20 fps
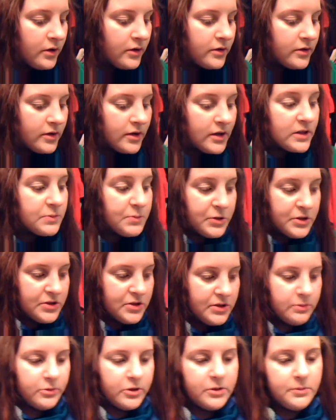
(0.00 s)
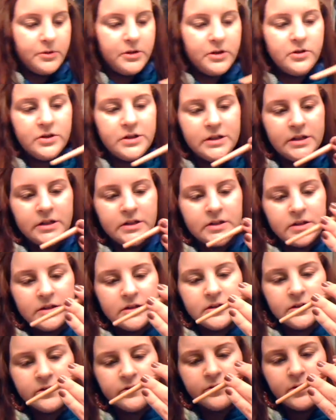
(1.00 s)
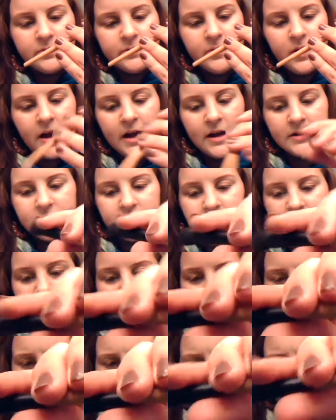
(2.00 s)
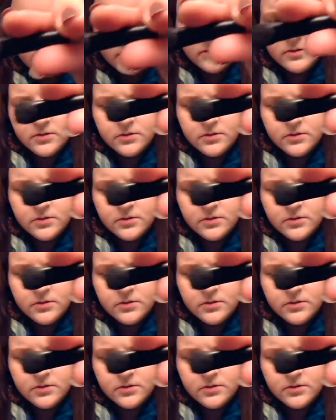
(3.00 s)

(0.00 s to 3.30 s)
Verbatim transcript: the next brush that I'm going to be using is this is from Essence